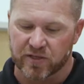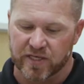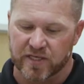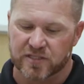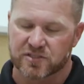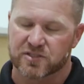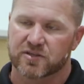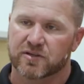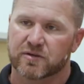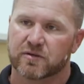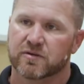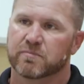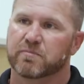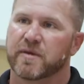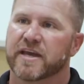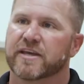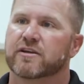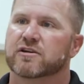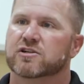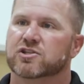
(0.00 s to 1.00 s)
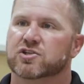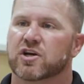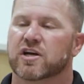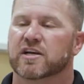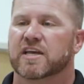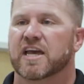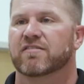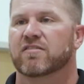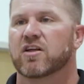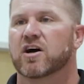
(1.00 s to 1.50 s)
into make your
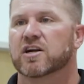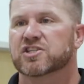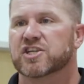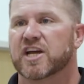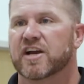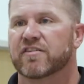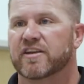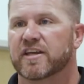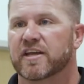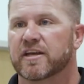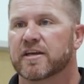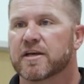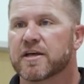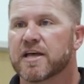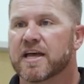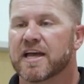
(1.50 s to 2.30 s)
truck have longevity,